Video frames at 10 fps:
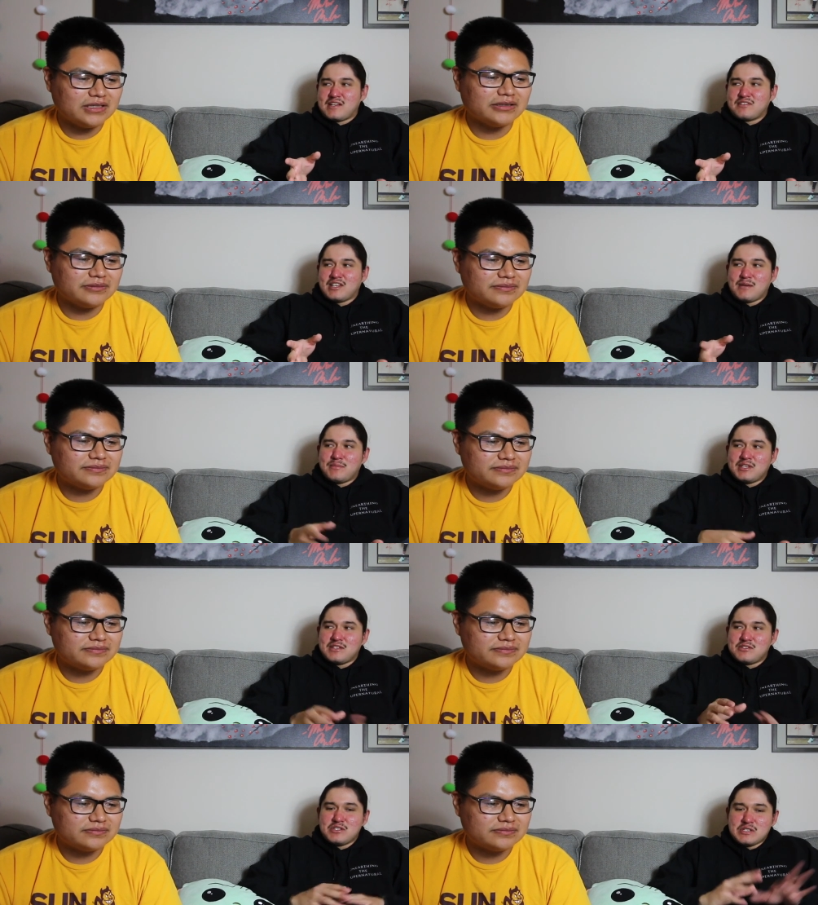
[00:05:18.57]
Speaker 1: after yeah. that but
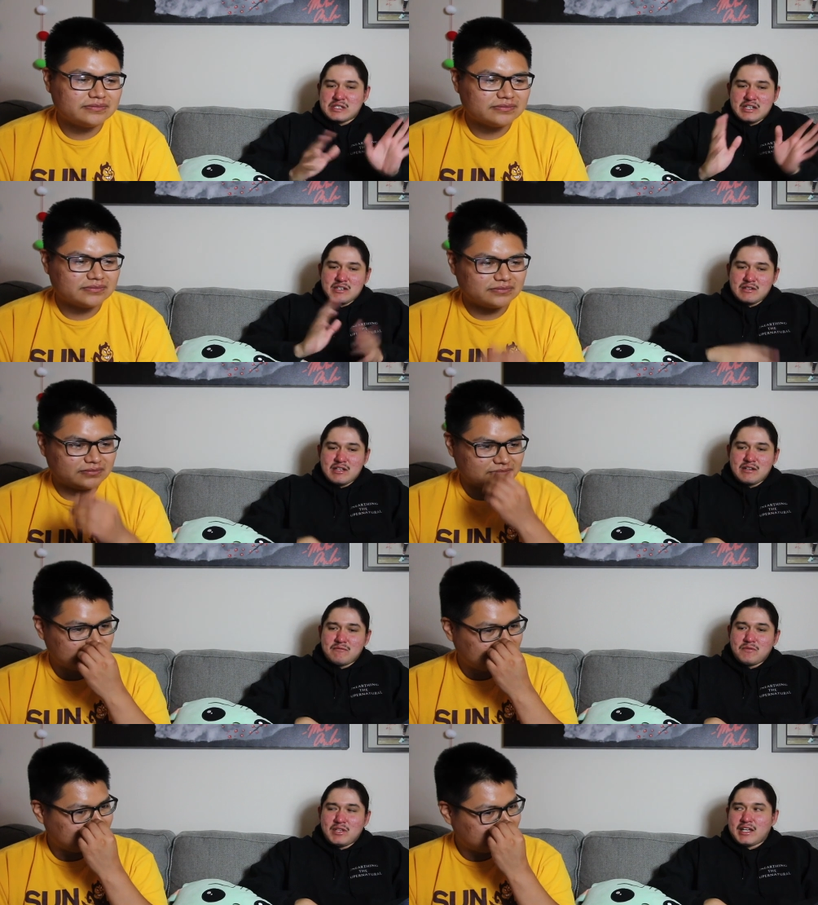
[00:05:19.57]
then she just kind of got
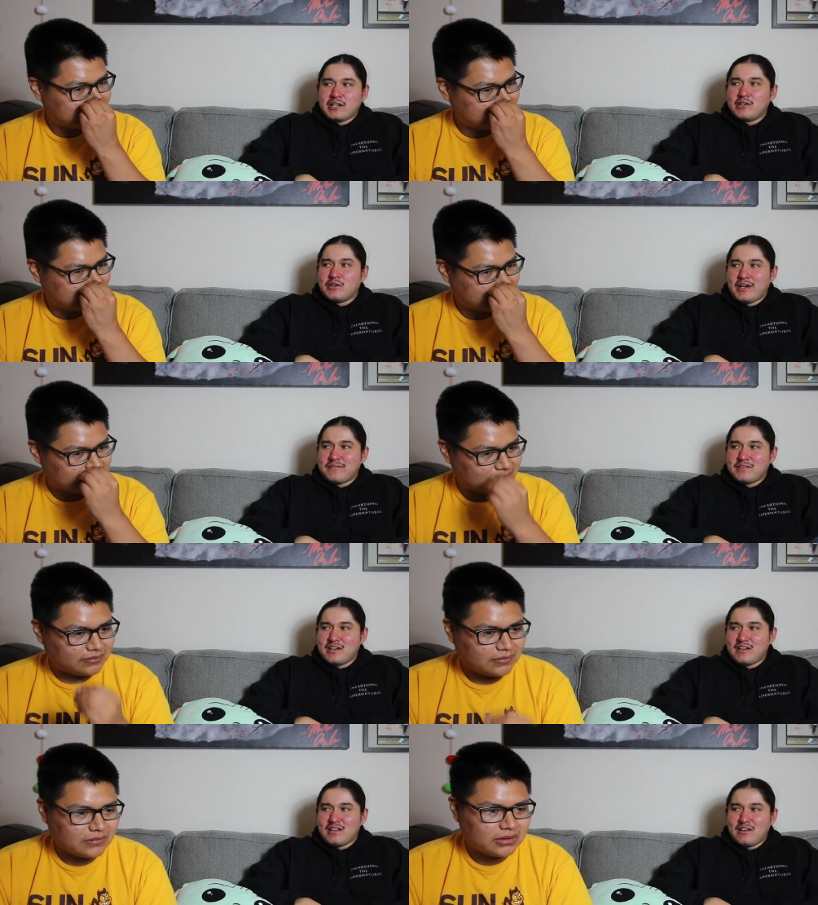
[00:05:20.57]
let go
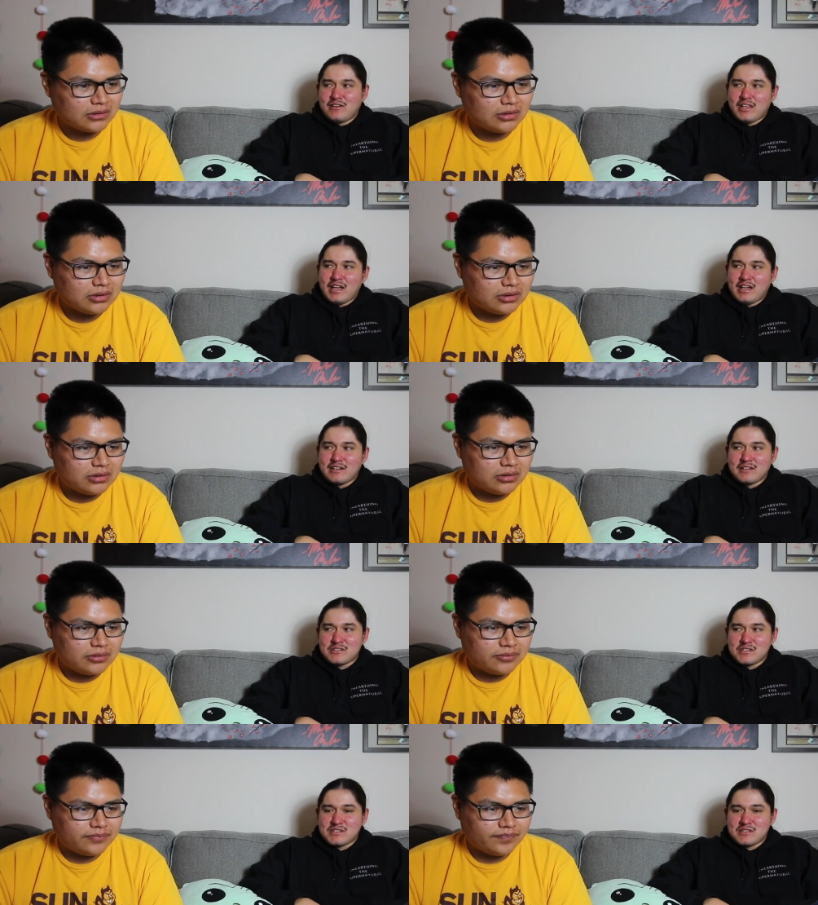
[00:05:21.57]
after all that and
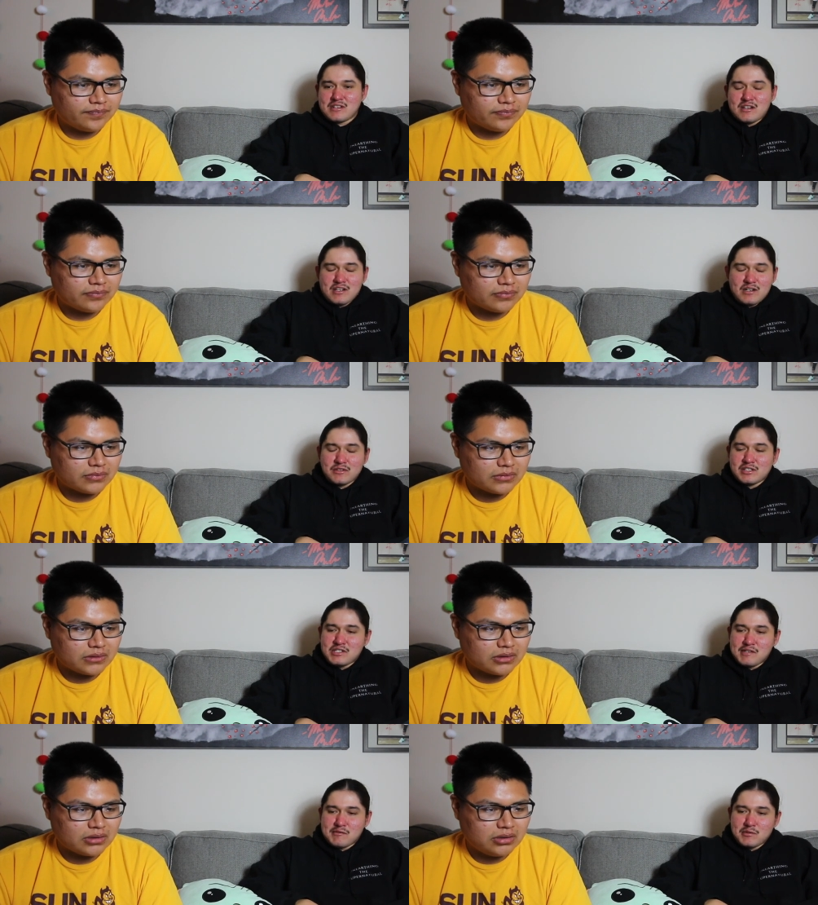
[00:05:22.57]
it's just i don't think
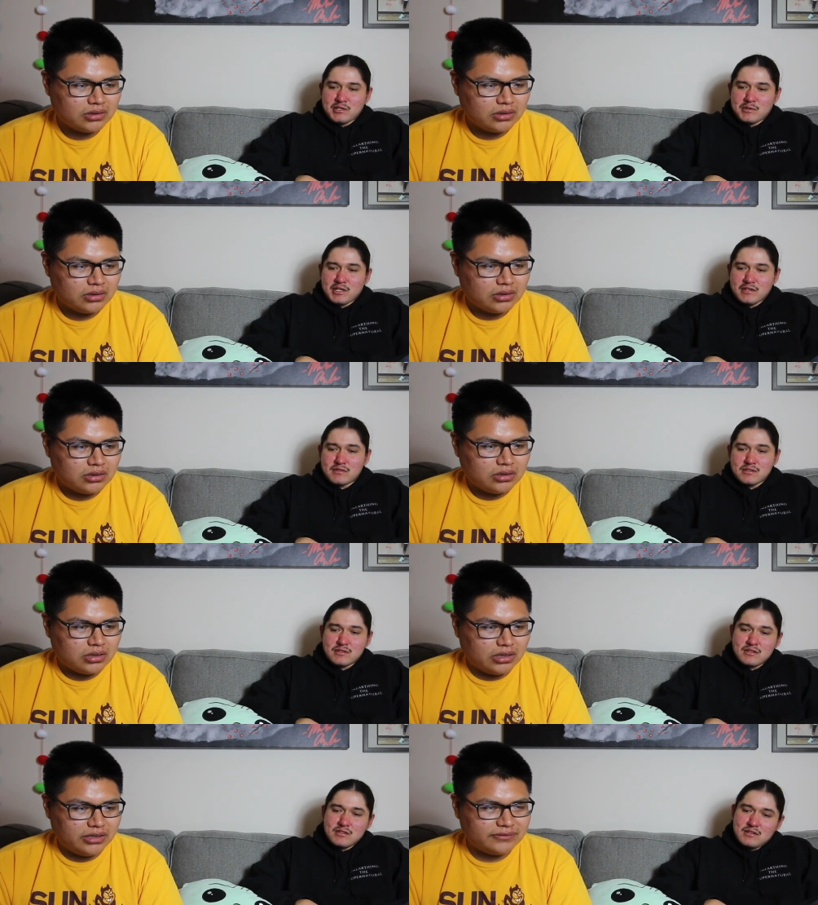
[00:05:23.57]
she ever really recovered
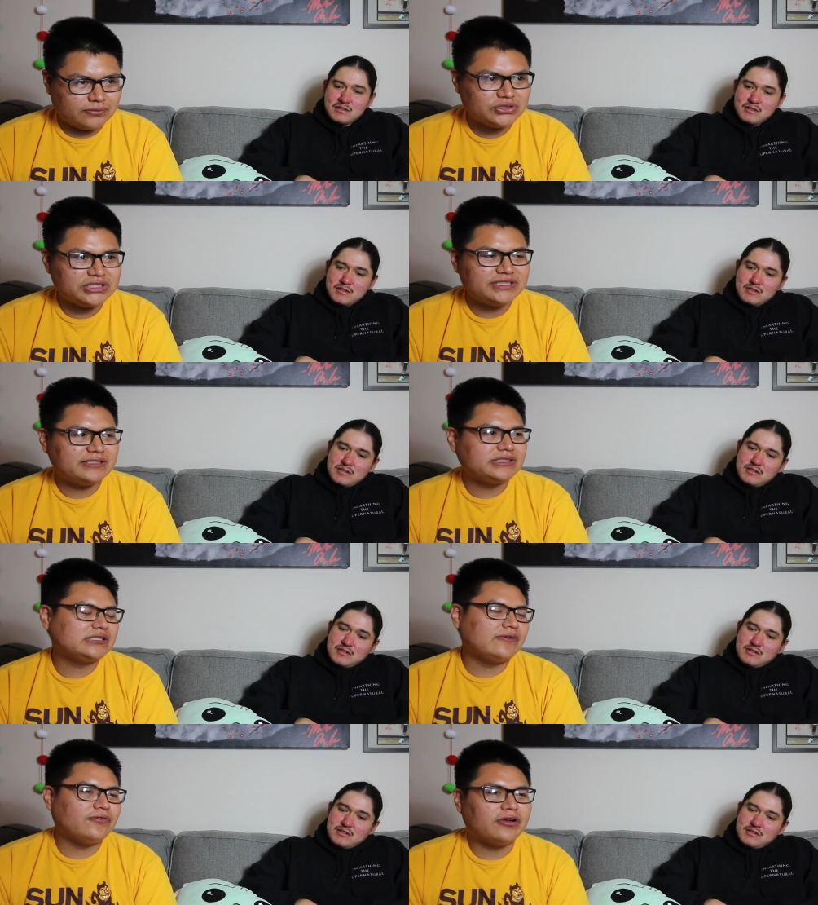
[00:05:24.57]
Speaker 2: uh, well she did
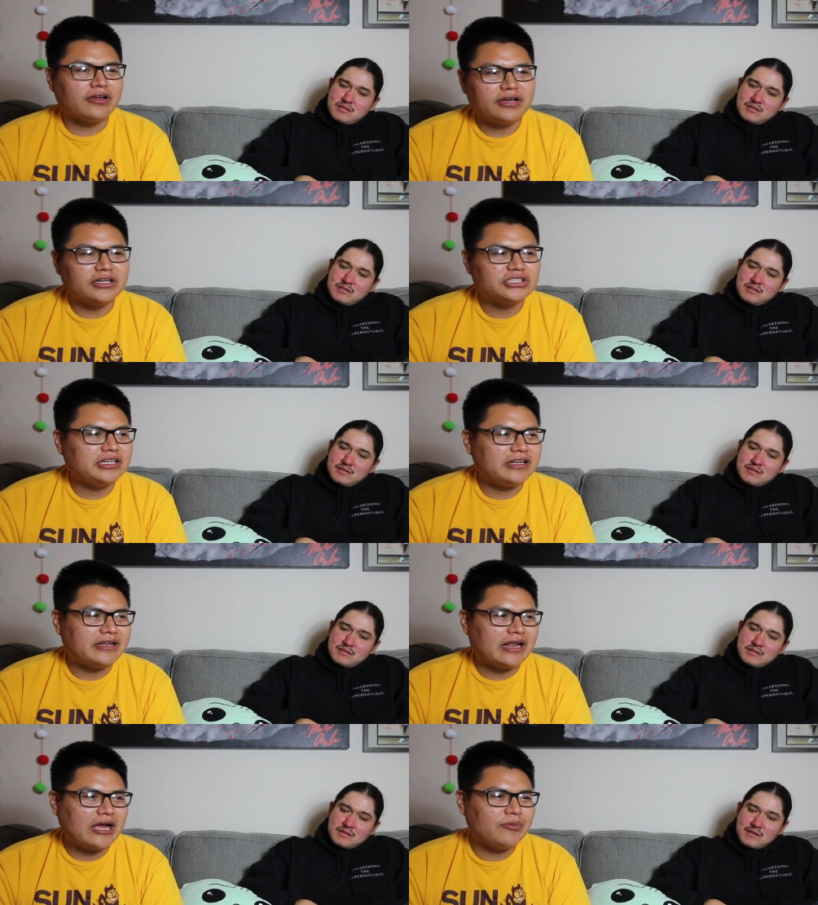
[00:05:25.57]
suffer a concussion
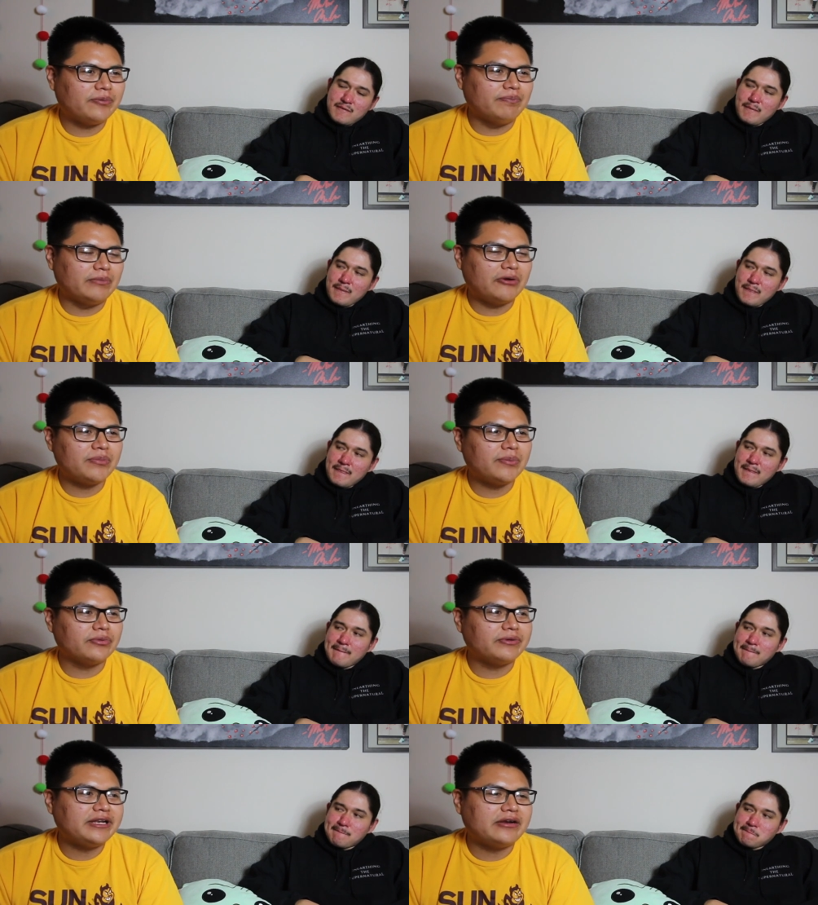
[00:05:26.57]
and I, re- I remember
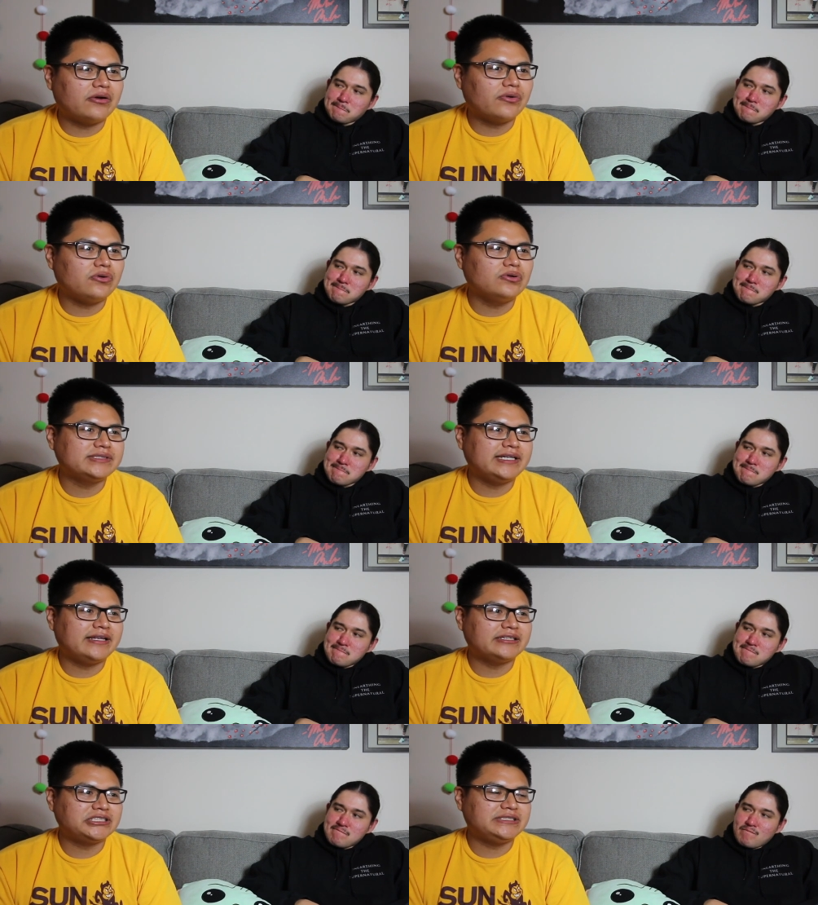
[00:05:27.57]
reading an article saying
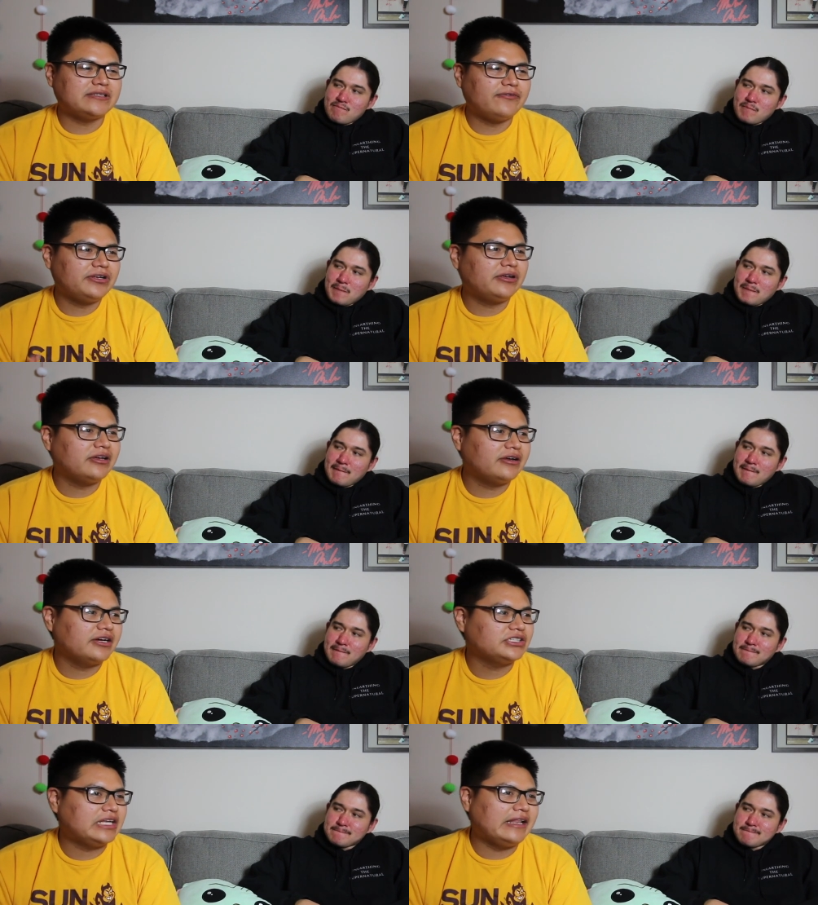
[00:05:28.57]
that she suffered a
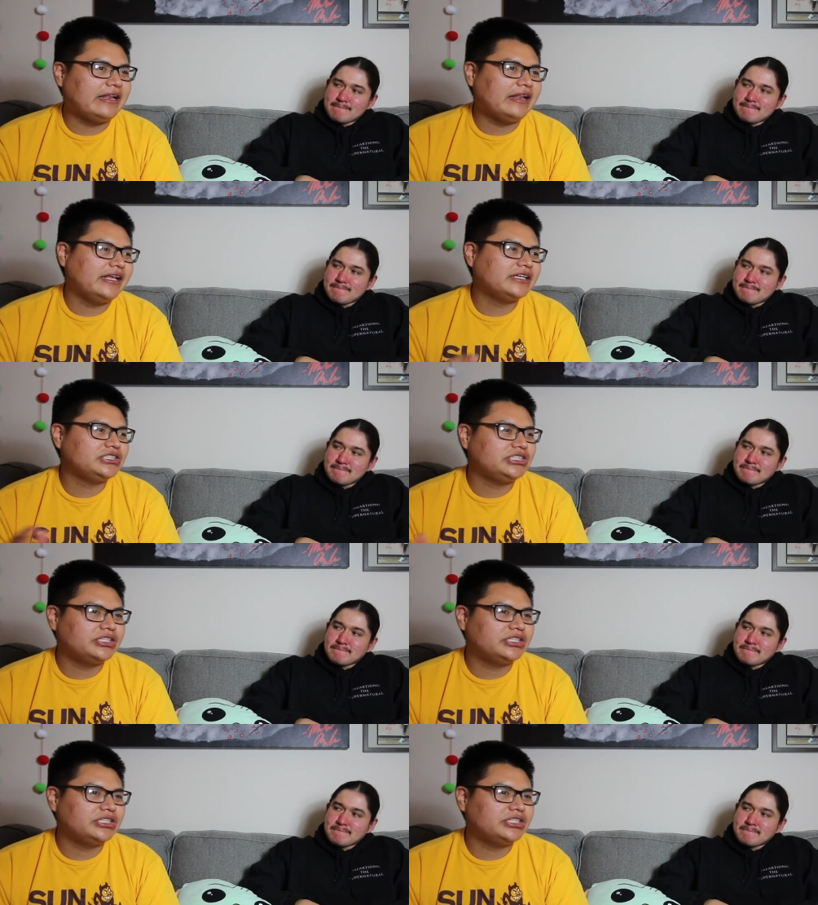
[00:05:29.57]
concussion and then the next